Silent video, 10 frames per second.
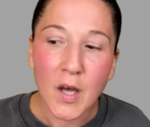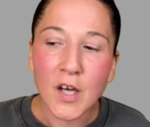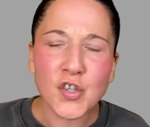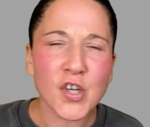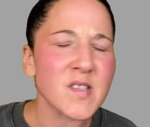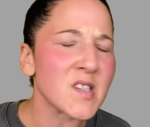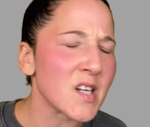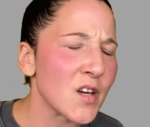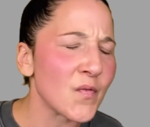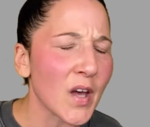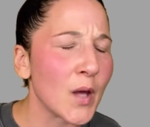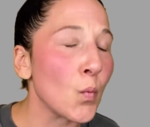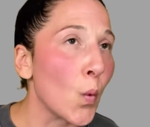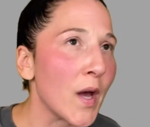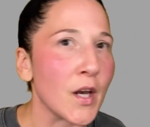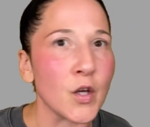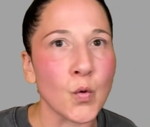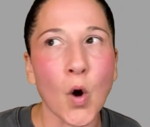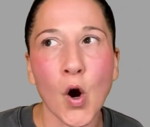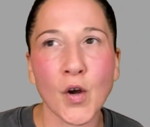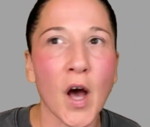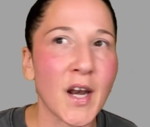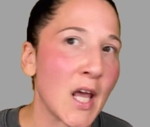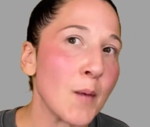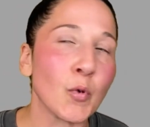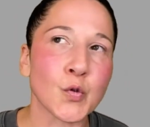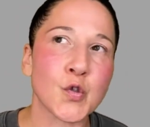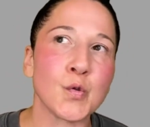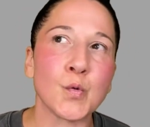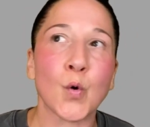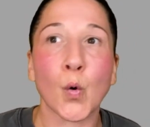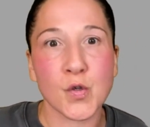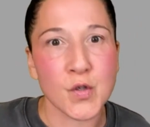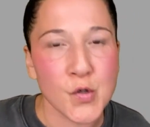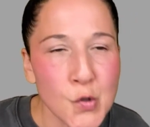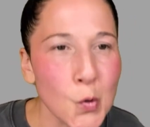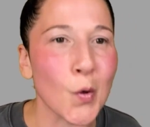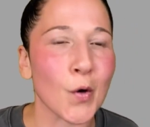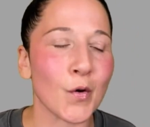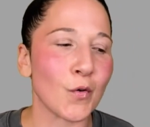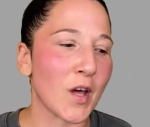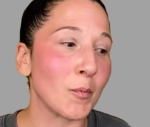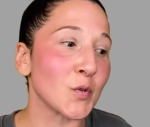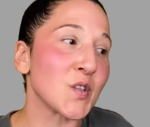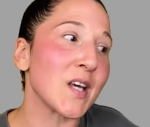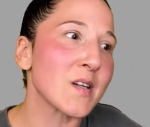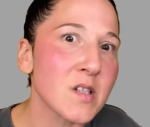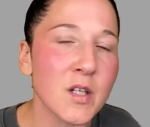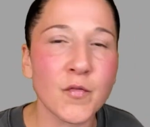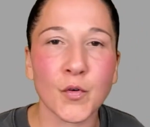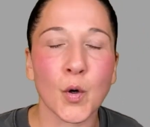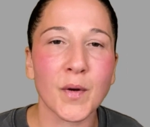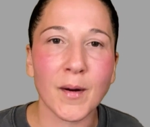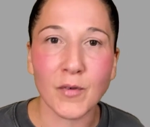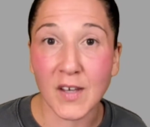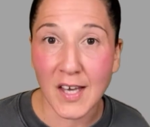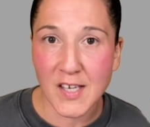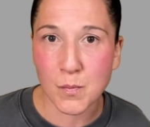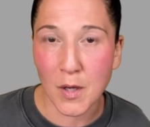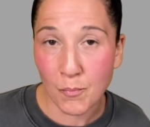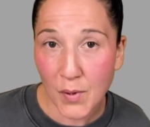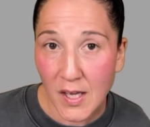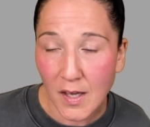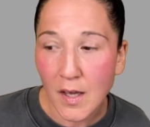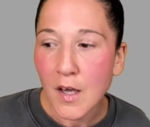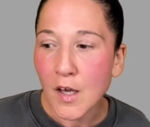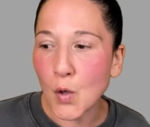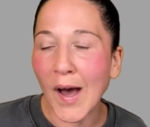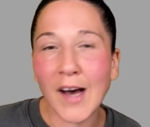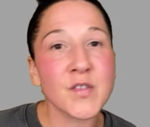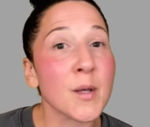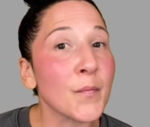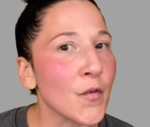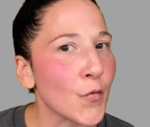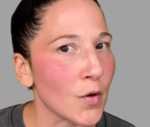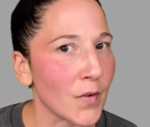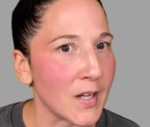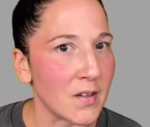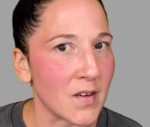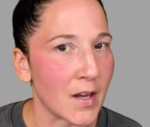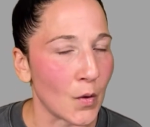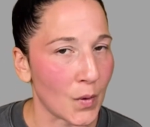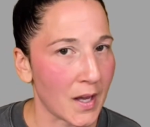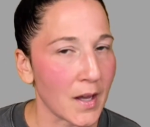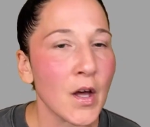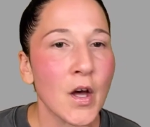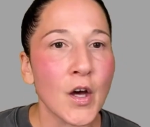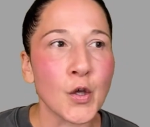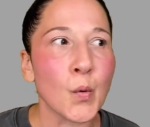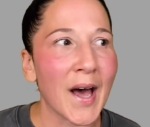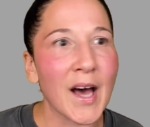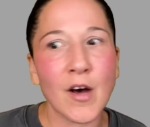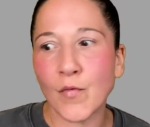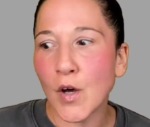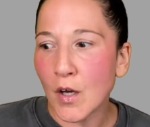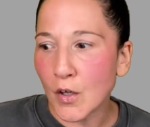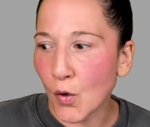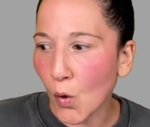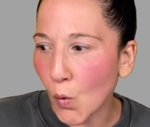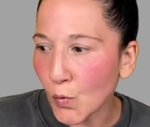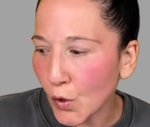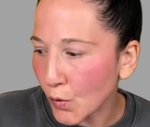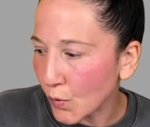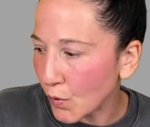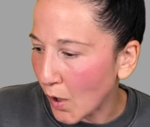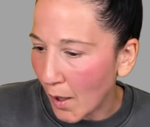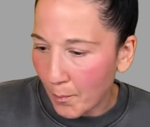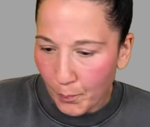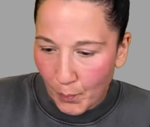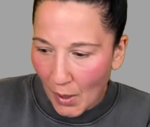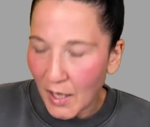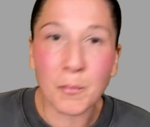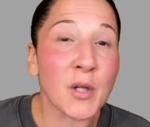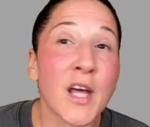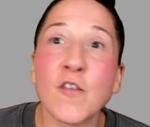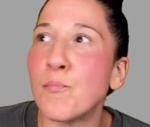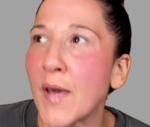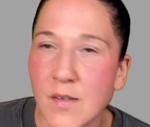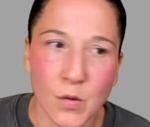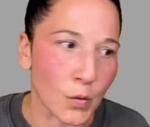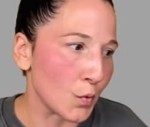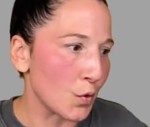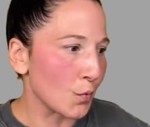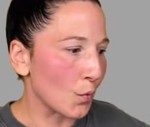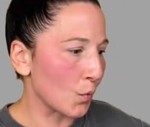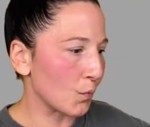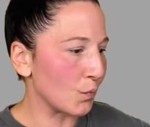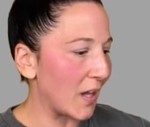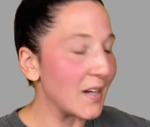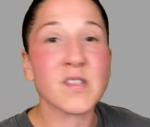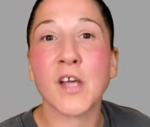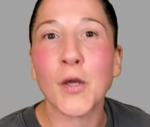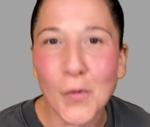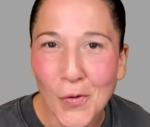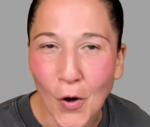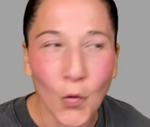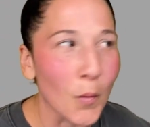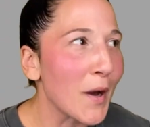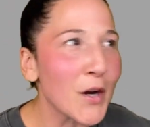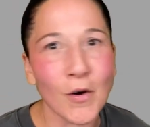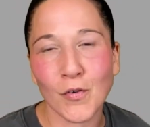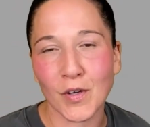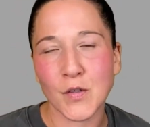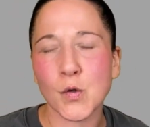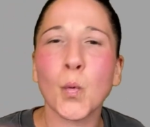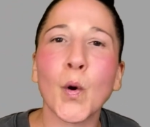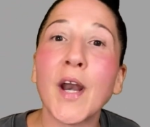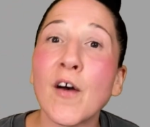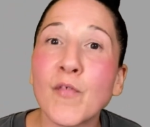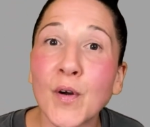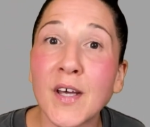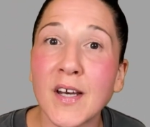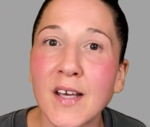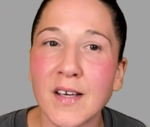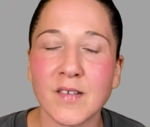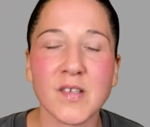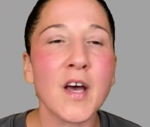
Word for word: just if and when you are not able to go to the store or you're not able to get a delivery or whatever the case may be, you have something for a rainy day, okay? You have your own little uh, potted plant of basil or your or lettuce that you grow or microgreens or whatever it is.